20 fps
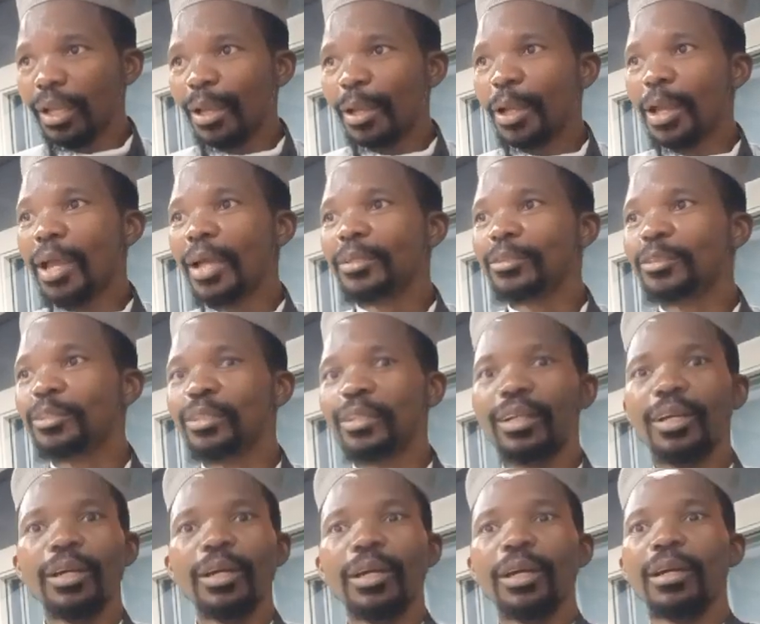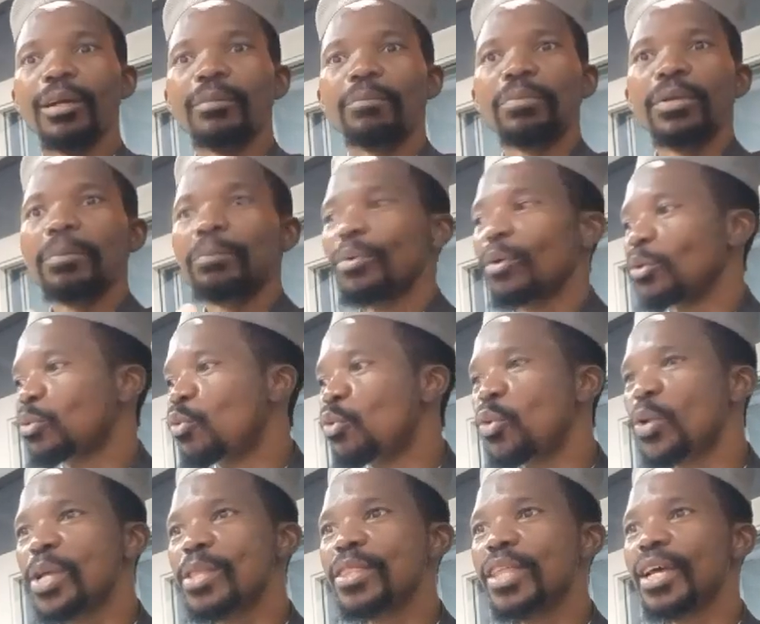And people who
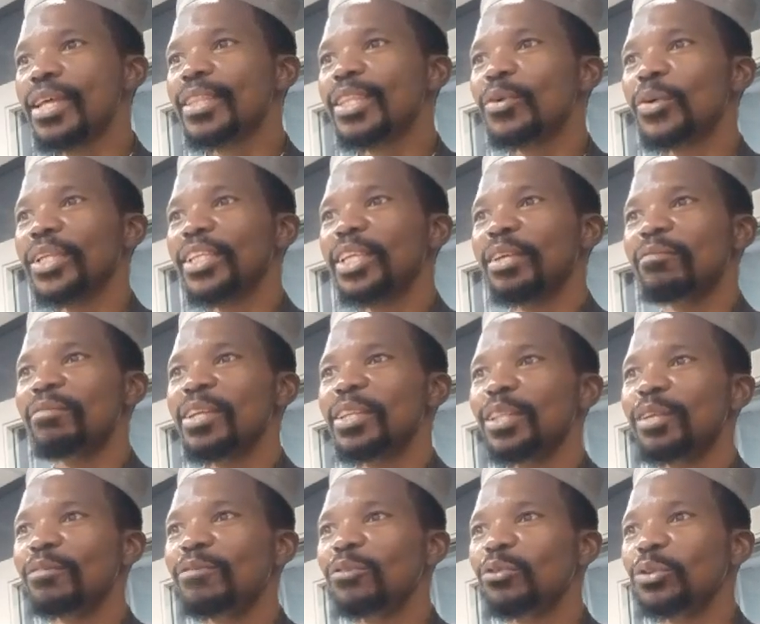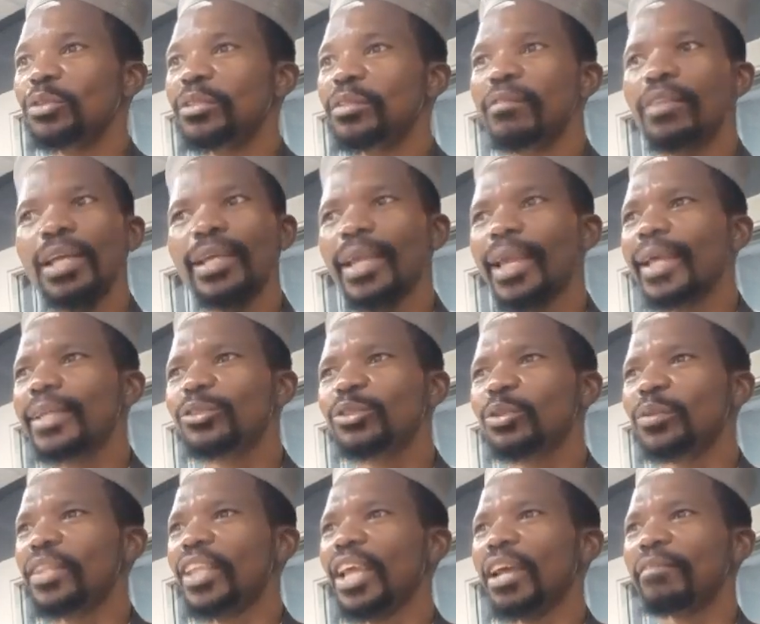were there, they were given the food. They ate to
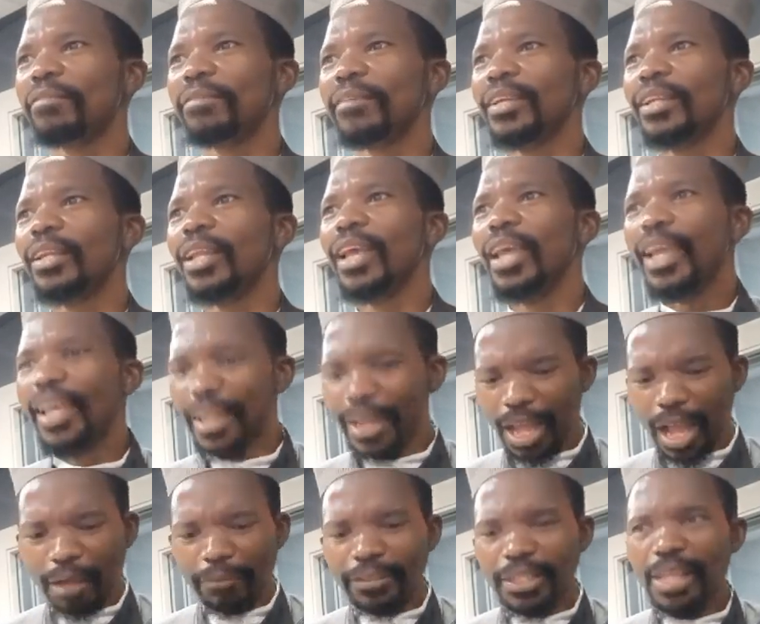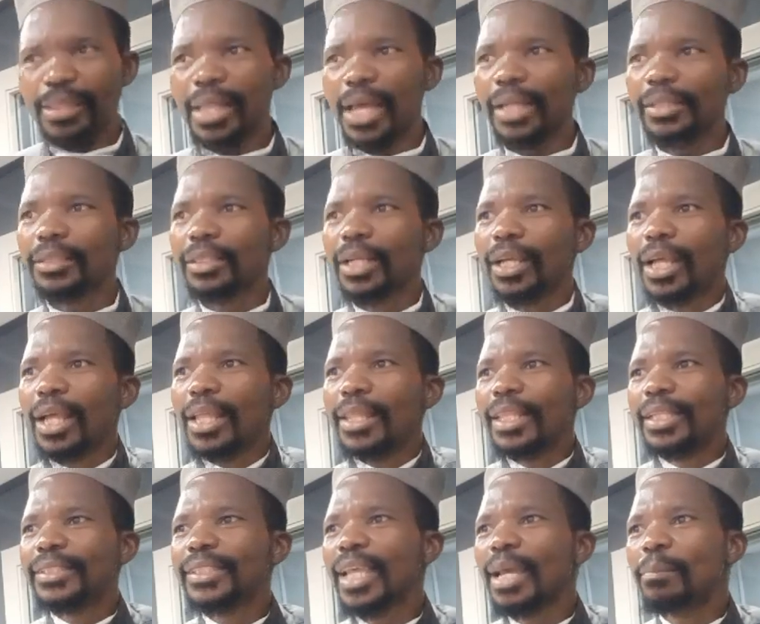their fill. And after that, the
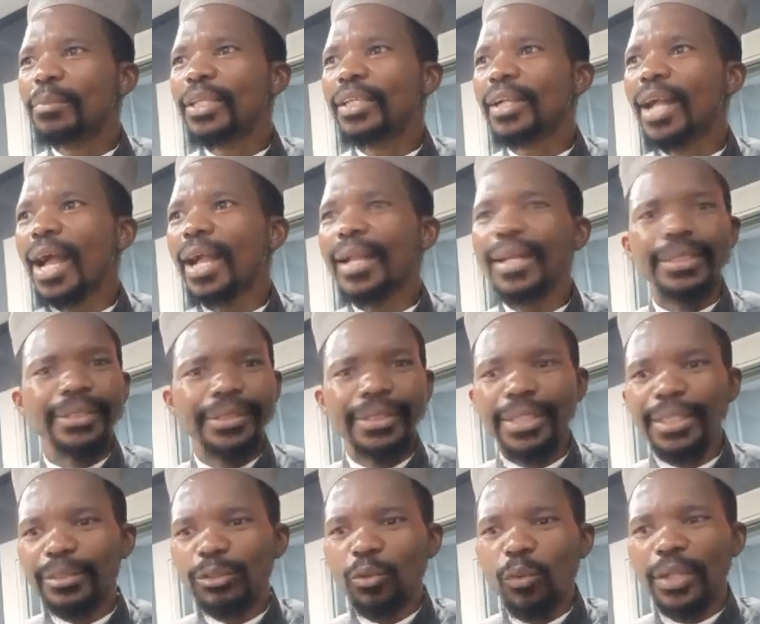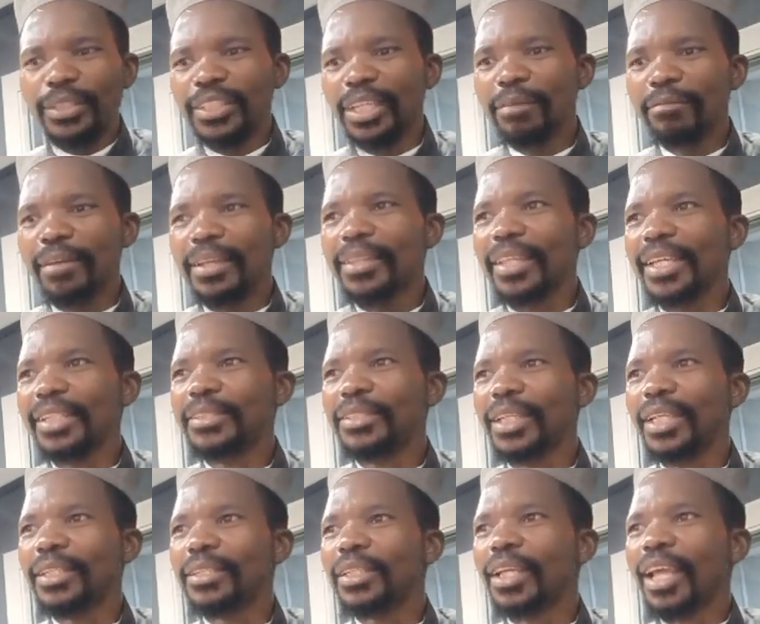same Inganga did whatever they
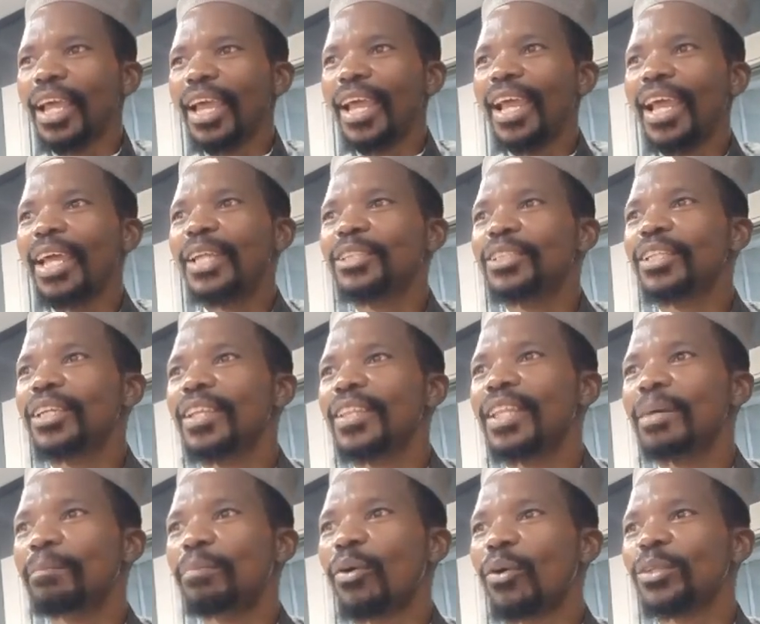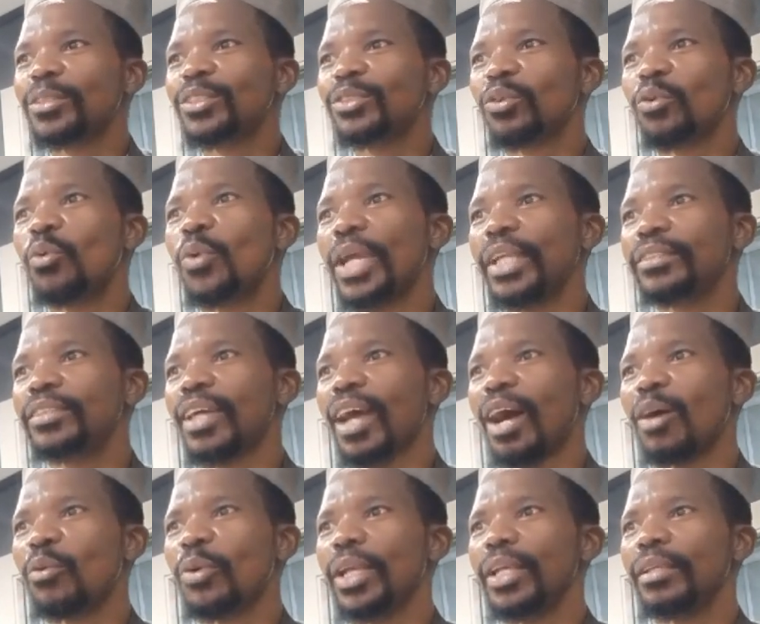did, and the pots went
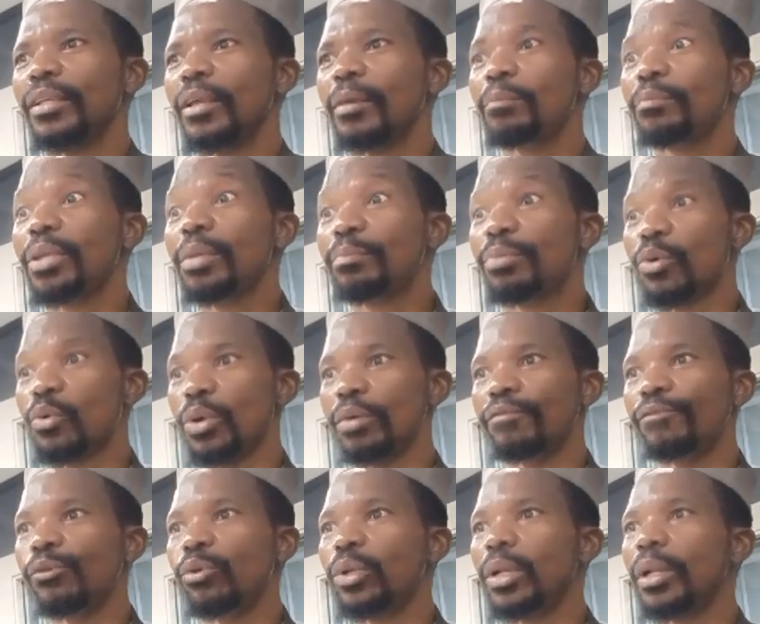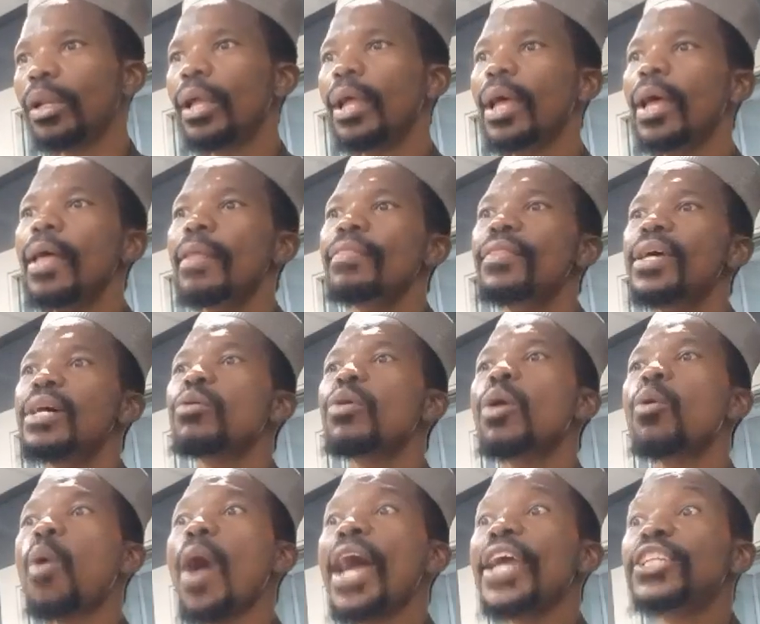away. People were full. There were
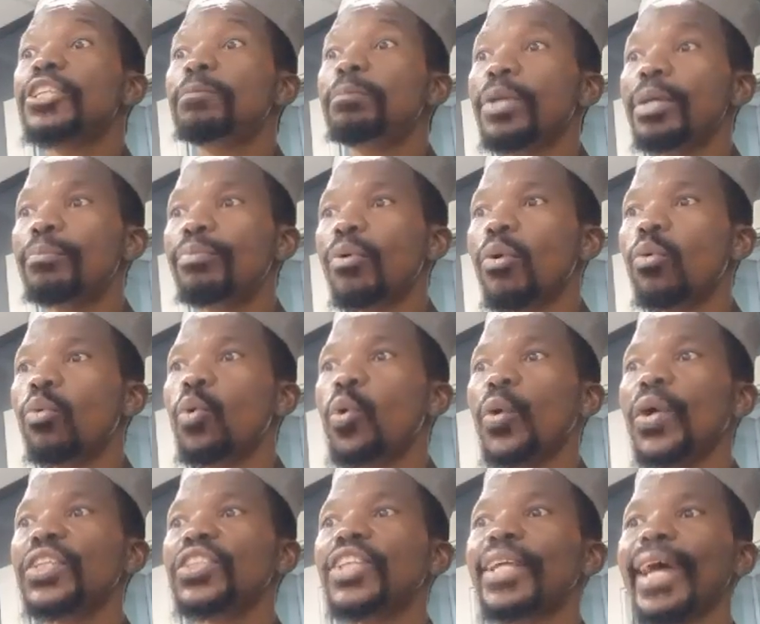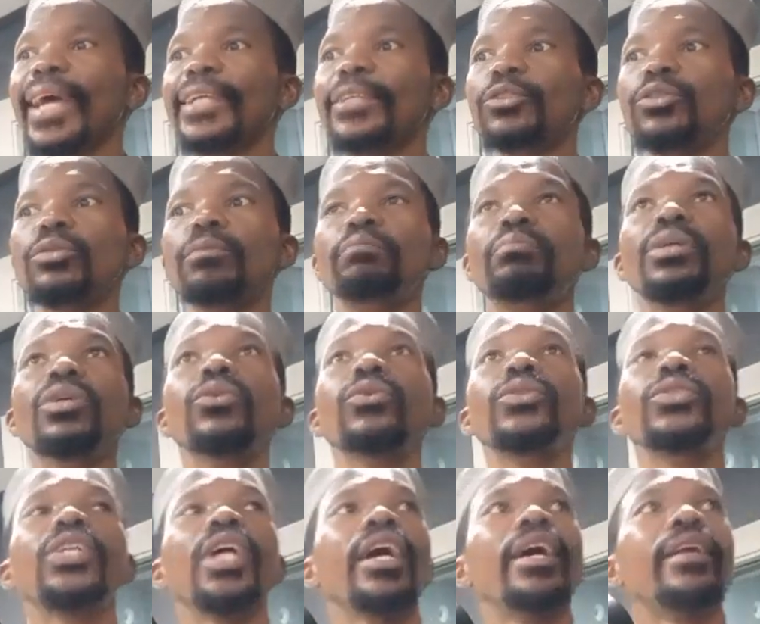white people who were trying to
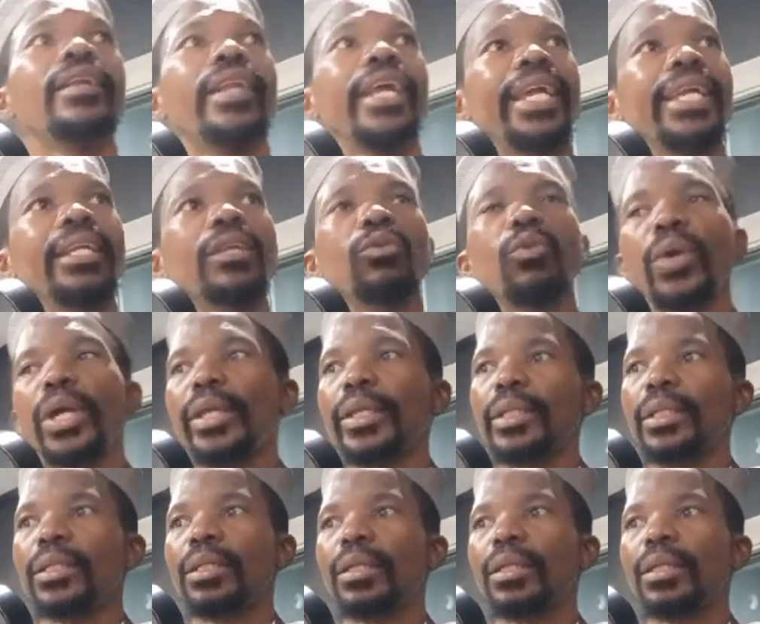build a railway